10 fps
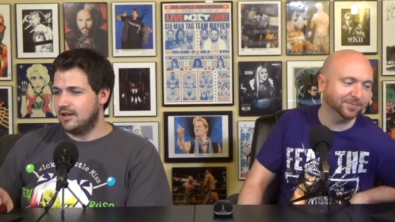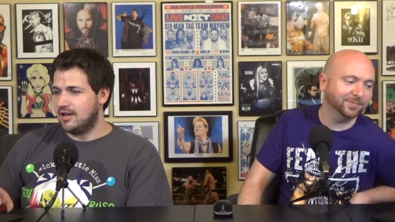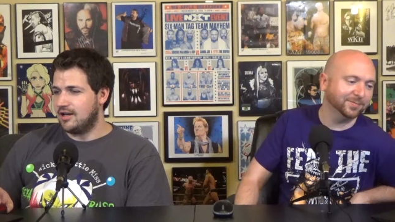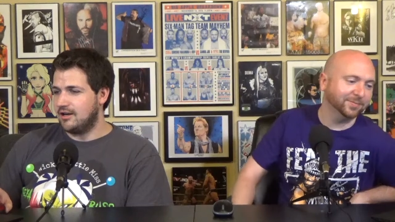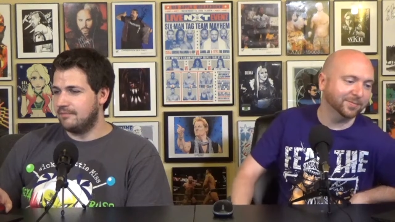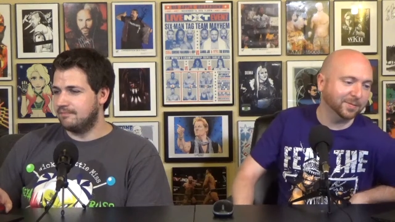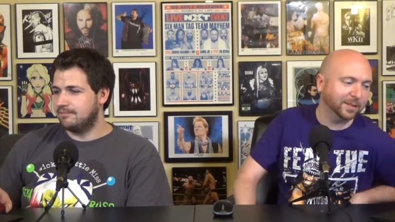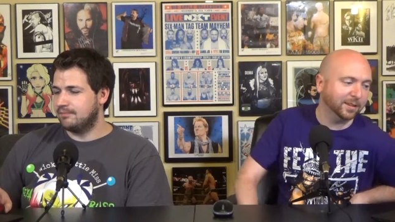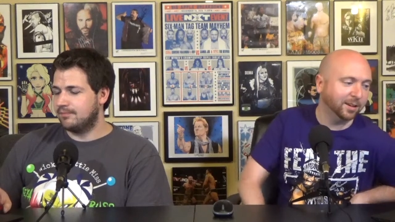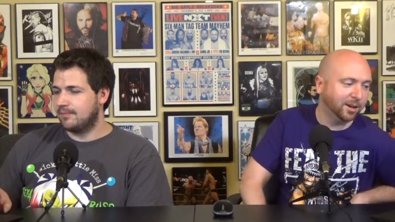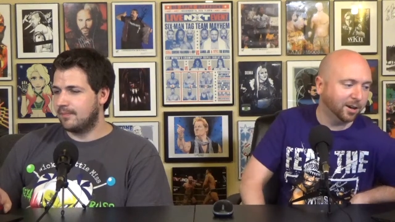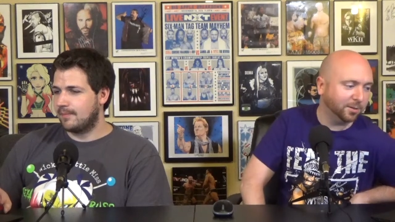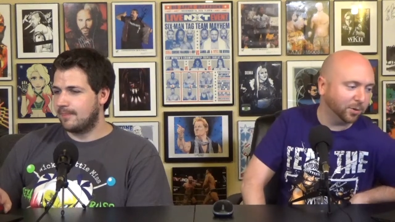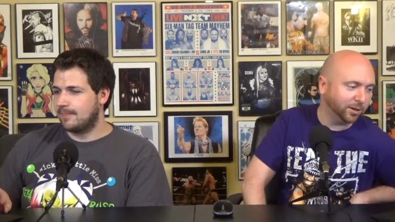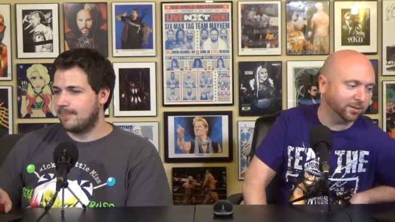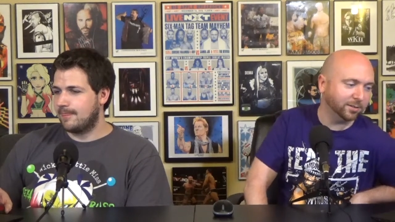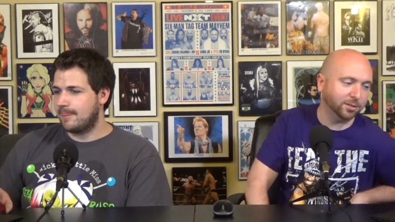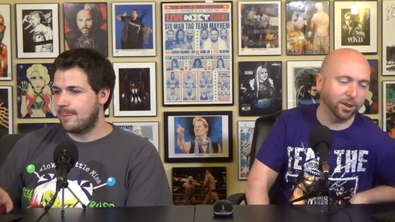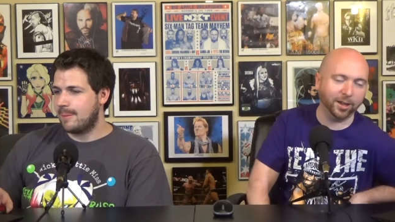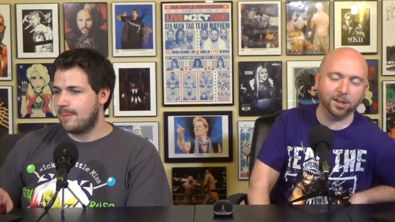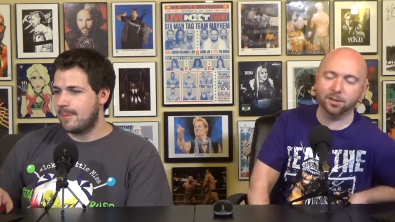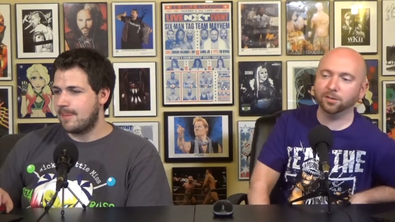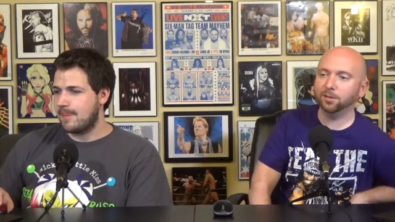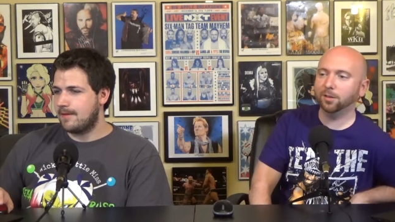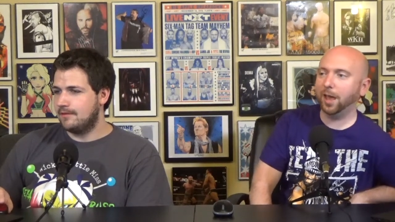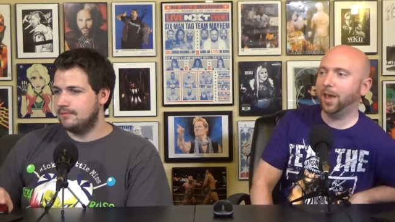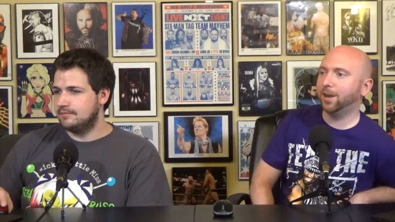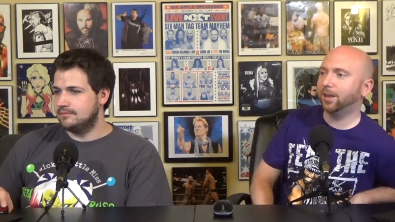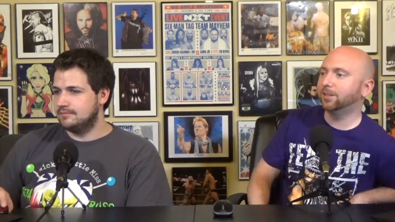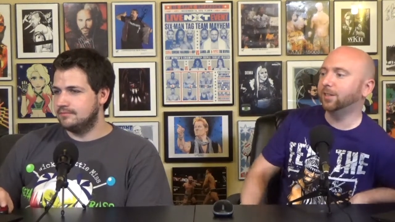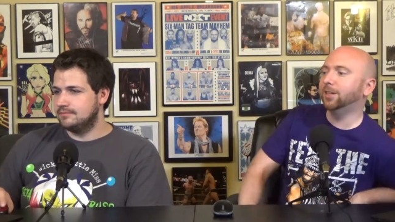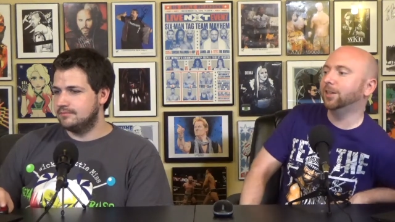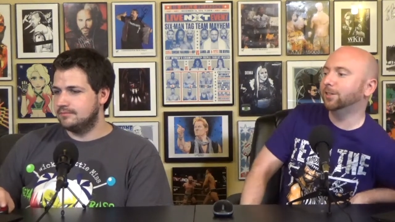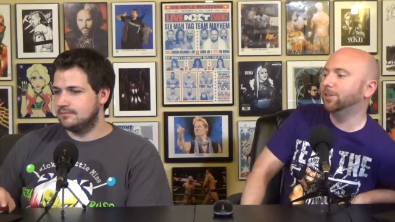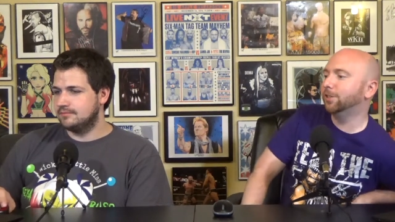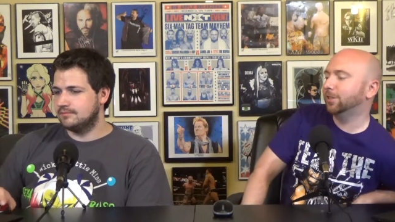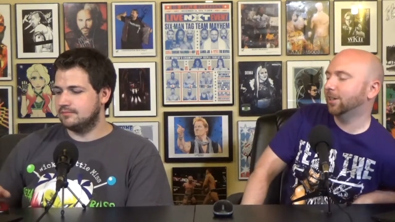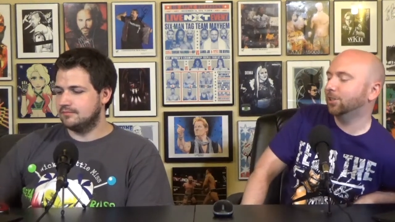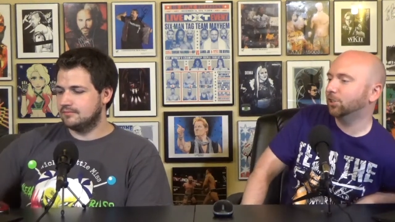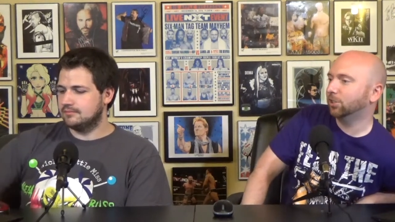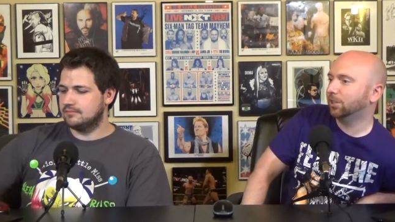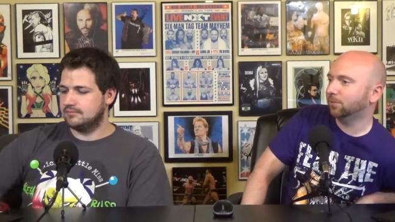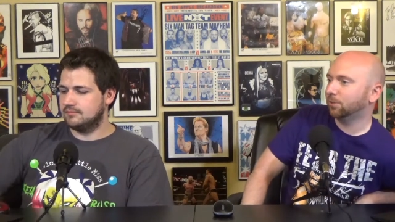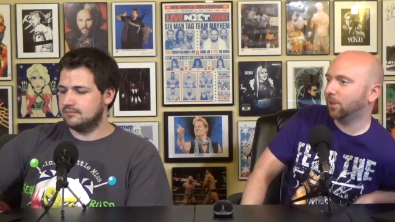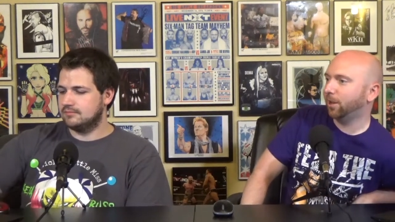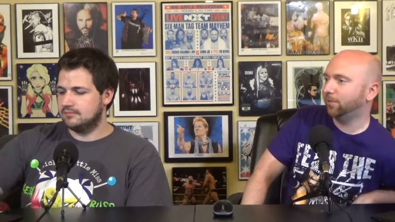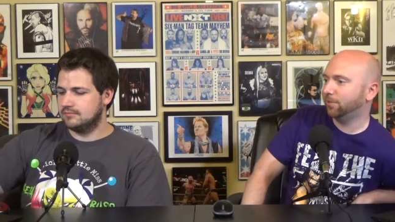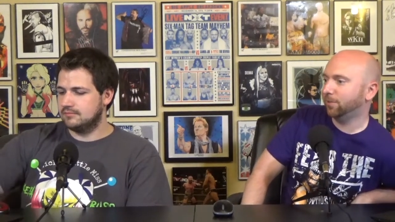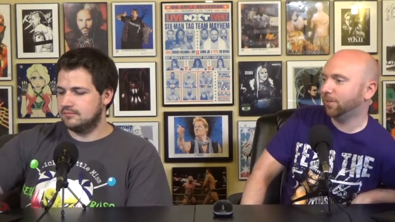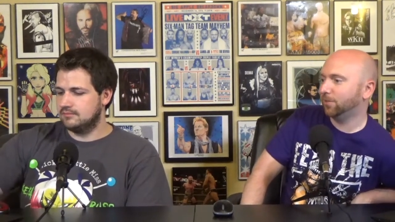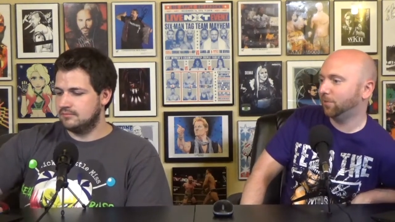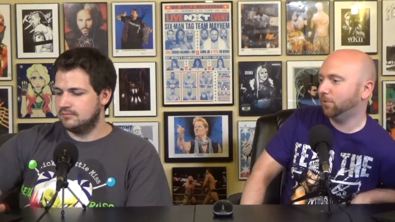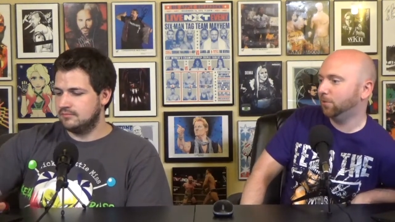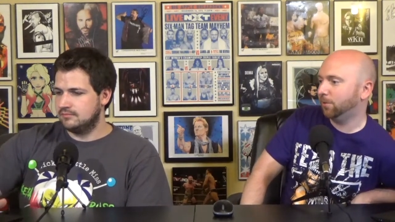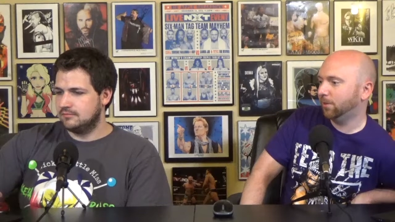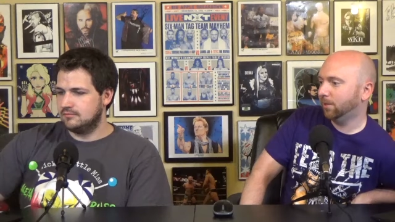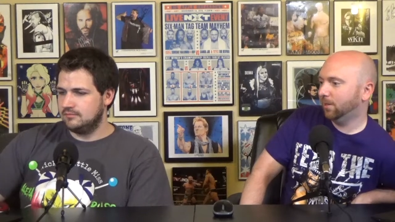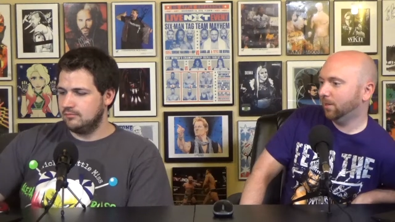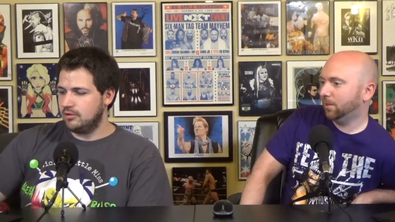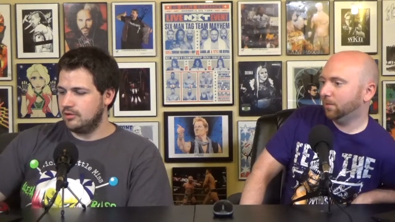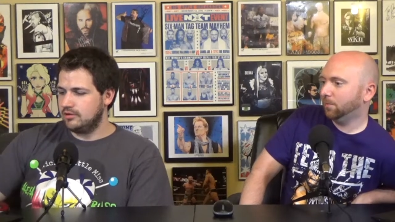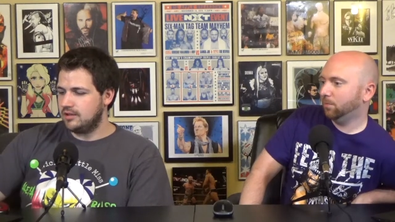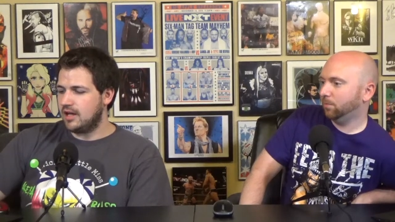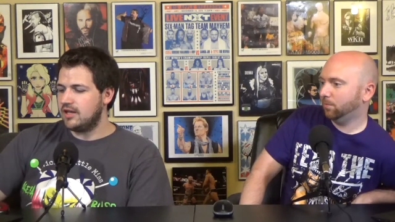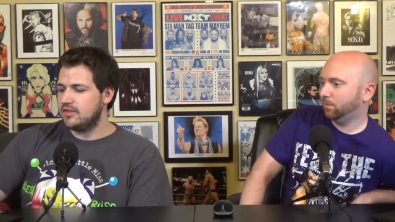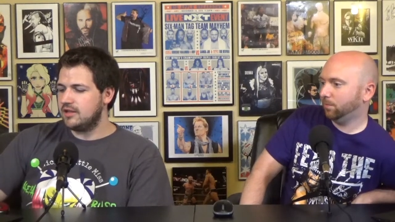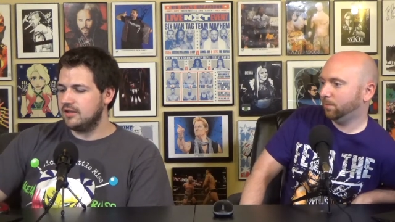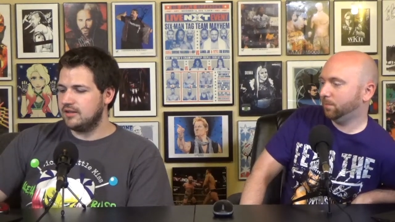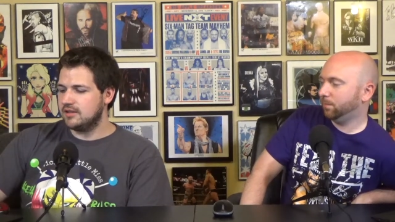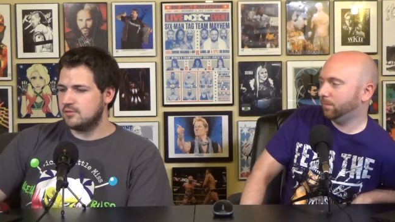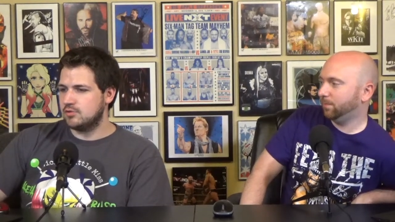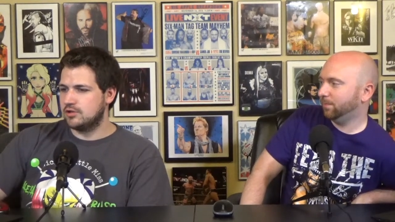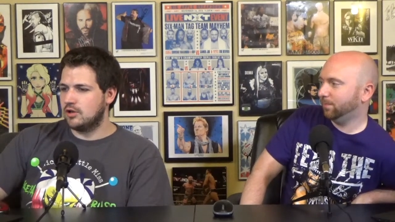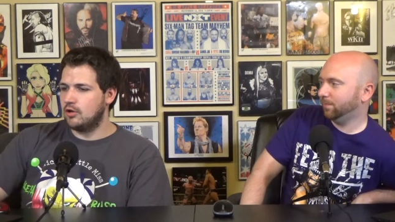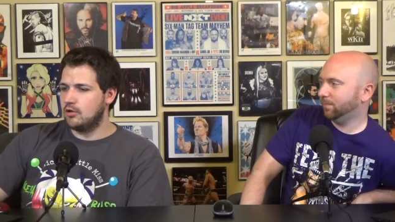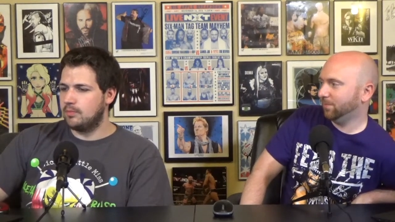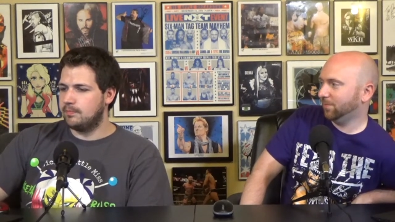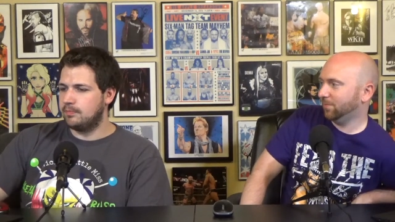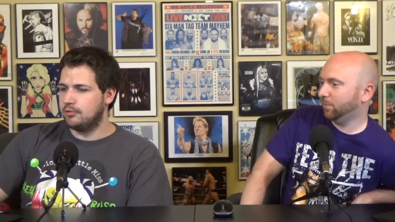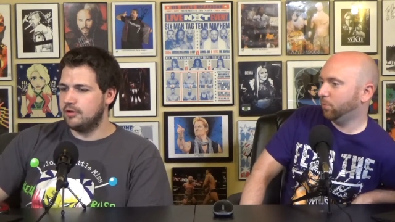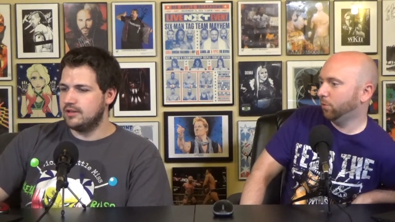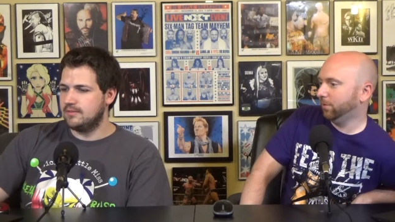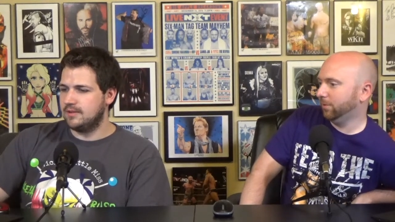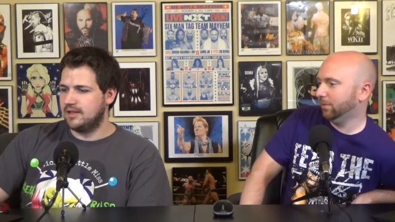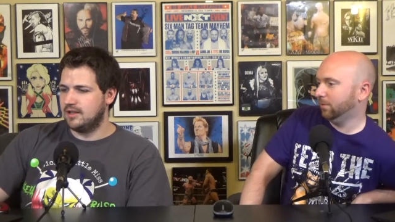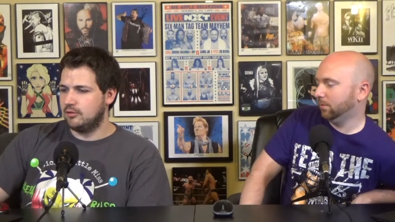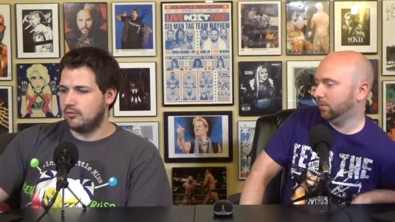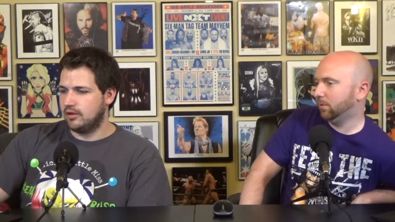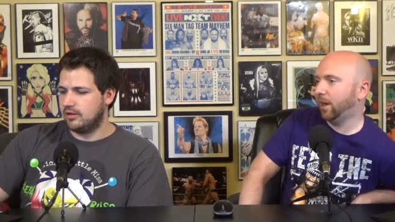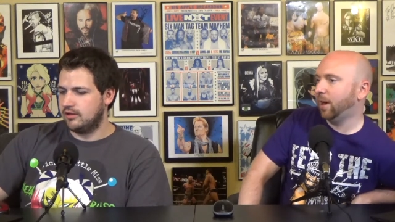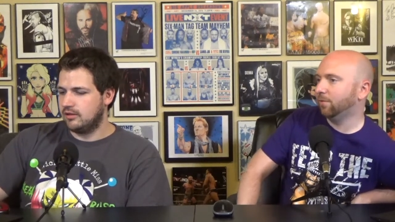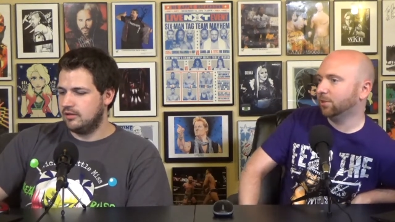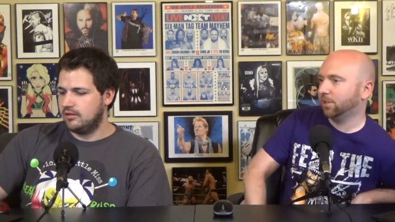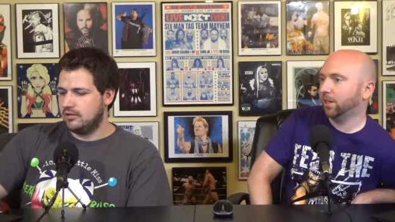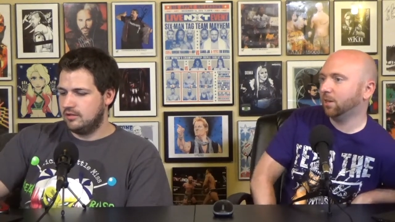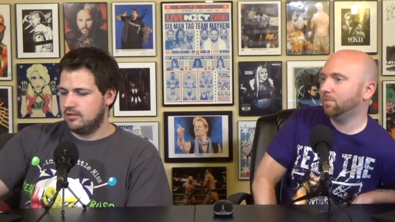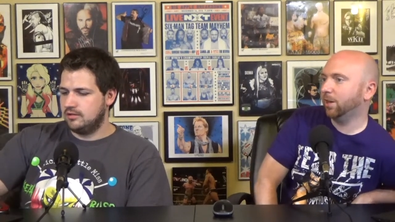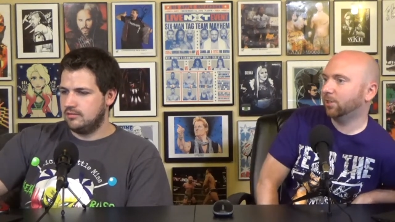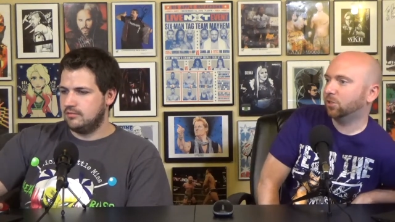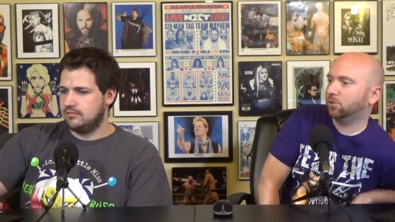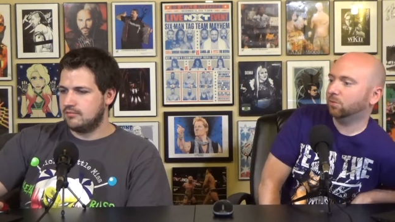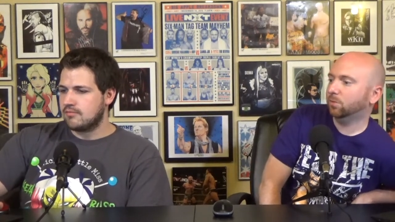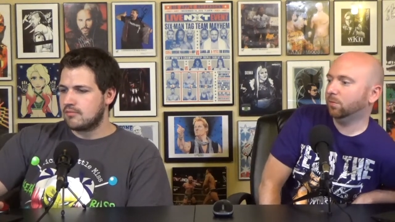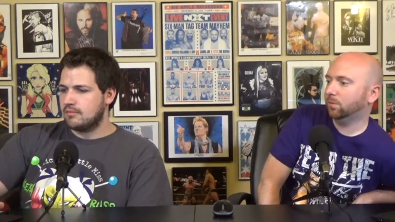Speaker 1: Um, uh, but the adding Dean into this actually gives life to this feud.
Speaker 2: Well, yeah, I think this was the whole point po- to begin with. To have
Speaker 1: a second match.